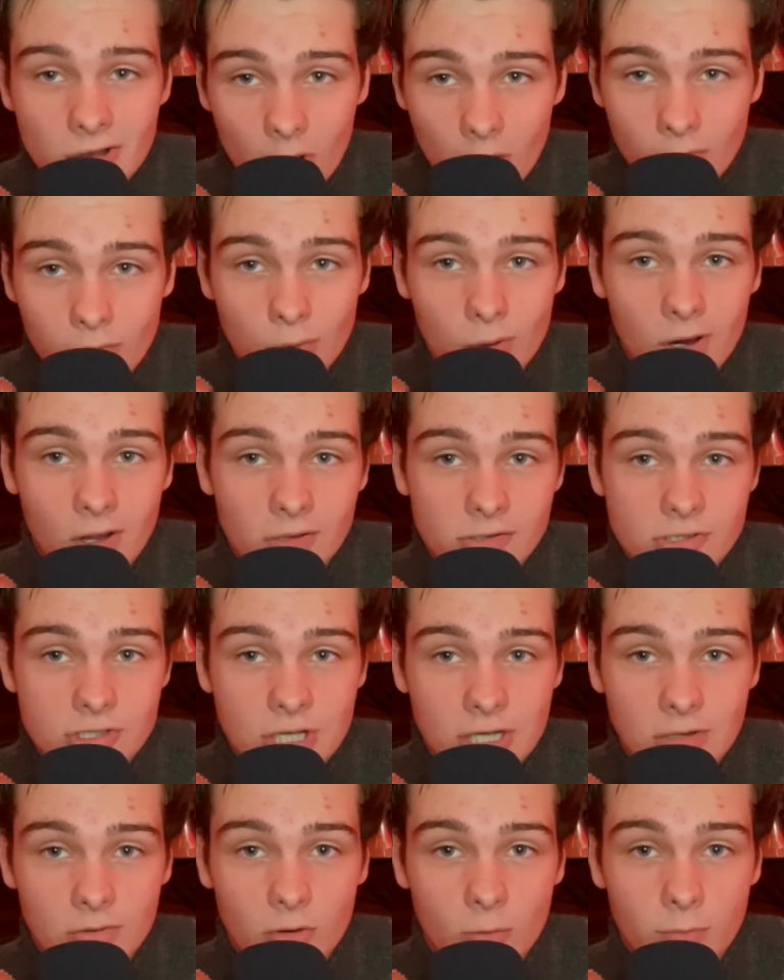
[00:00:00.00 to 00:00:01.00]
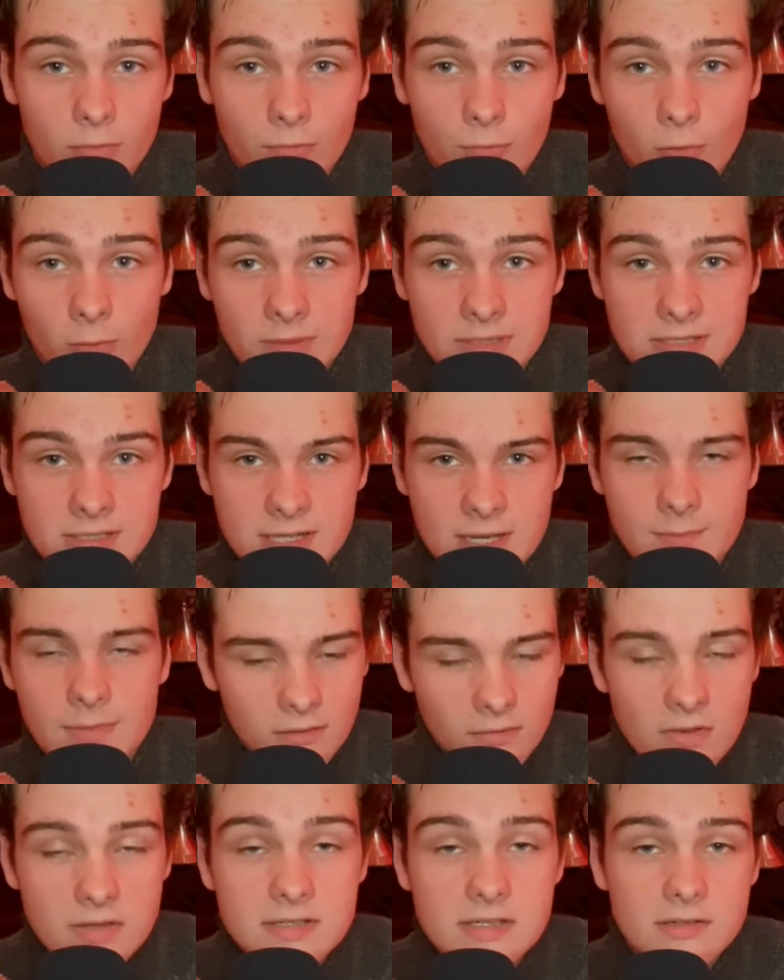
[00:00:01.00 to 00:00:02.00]
overall general performance tip.
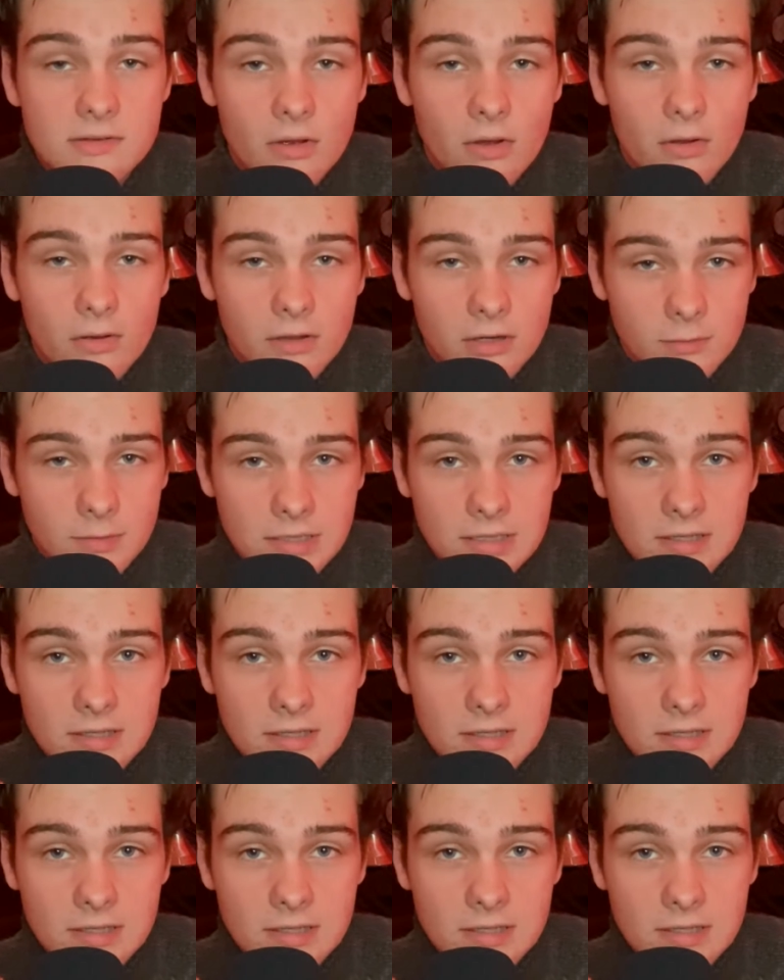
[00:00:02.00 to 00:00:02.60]
This is all going to be